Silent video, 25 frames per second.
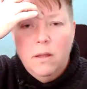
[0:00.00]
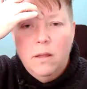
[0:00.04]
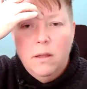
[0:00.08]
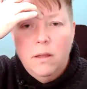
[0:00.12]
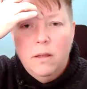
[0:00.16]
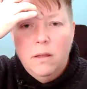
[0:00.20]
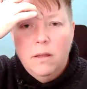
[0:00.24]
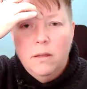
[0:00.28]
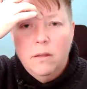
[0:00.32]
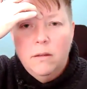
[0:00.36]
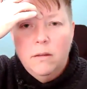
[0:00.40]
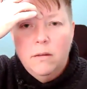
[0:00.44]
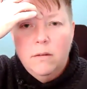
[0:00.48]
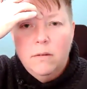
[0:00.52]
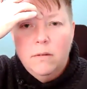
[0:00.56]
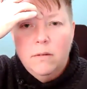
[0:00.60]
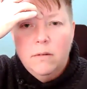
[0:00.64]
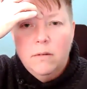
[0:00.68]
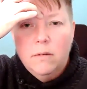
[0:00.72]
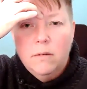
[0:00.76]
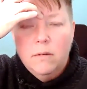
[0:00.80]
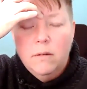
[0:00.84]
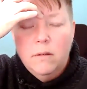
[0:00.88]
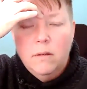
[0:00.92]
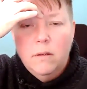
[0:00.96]

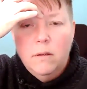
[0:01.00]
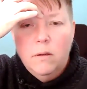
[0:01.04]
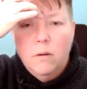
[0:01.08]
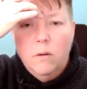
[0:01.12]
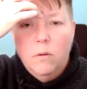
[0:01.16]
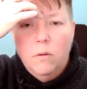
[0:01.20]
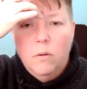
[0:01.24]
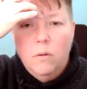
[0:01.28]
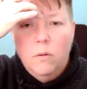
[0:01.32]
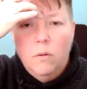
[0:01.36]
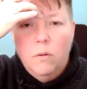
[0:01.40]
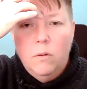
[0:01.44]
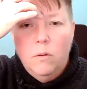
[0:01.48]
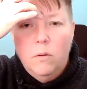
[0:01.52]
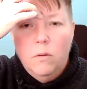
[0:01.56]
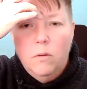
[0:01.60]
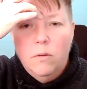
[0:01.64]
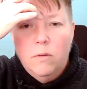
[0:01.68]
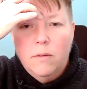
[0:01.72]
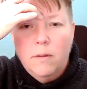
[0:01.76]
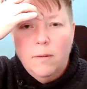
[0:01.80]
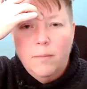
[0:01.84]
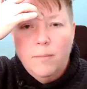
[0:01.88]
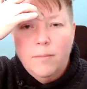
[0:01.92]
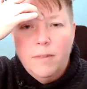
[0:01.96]
is
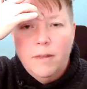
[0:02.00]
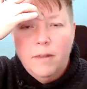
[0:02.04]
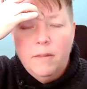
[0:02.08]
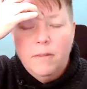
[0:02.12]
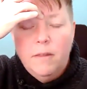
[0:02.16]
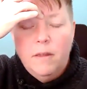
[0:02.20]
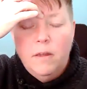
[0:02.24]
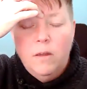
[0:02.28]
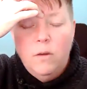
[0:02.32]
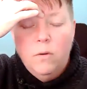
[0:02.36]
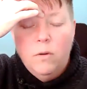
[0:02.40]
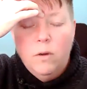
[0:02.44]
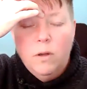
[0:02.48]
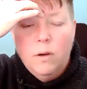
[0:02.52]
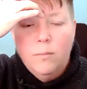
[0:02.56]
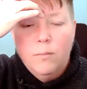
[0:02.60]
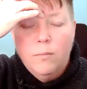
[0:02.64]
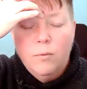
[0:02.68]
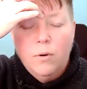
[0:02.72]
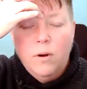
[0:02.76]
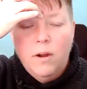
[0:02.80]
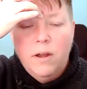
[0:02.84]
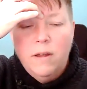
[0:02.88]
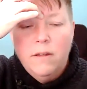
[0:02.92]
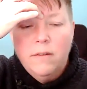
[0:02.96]
something that you can
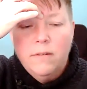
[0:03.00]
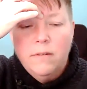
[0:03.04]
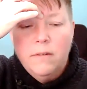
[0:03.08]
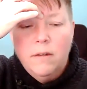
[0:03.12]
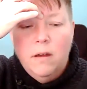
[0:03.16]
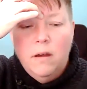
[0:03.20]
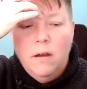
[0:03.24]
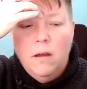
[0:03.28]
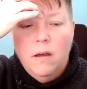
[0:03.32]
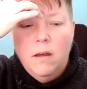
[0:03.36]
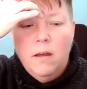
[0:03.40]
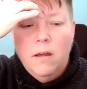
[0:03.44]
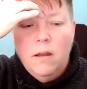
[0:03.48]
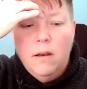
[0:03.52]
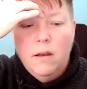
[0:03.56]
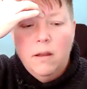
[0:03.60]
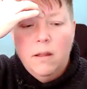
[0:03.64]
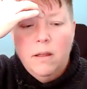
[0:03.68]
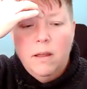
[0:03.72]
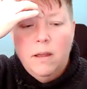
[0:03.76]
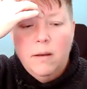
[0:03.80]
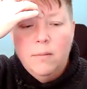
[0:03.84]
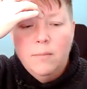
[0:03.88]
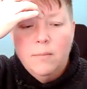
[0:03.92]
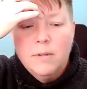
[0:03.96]
press on
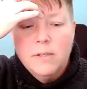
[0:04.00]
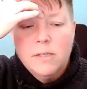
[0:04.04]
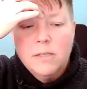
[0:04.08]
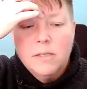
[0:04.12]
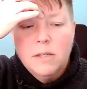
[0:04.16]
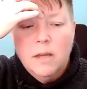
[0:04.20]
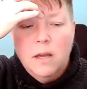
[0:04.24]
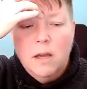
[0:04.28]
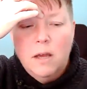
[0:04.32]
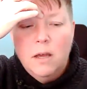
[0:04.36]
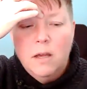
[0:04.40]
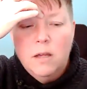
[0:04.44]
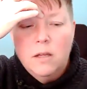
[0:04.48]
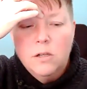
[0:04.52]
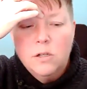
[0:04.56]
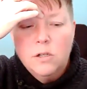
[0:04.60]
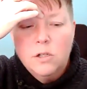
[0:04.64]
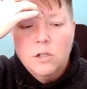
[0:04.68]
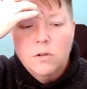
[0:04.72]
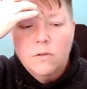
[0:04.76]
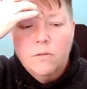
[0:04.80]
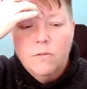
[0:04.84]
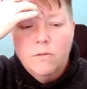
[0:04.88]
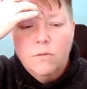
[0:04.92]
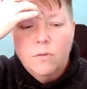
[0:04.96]
and massage
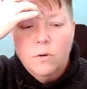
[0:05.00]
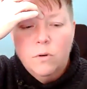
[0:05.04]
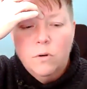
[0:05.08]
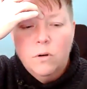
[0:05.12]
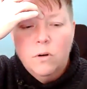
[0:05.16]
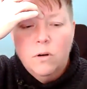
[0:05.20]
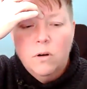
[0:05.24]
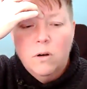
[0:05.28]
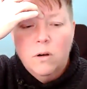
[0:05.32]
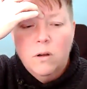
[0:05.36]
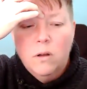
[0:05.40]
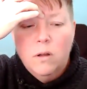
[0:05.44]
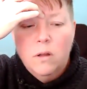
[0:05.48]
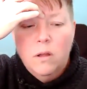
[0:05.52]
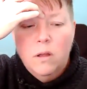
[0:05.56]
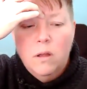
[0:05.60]
for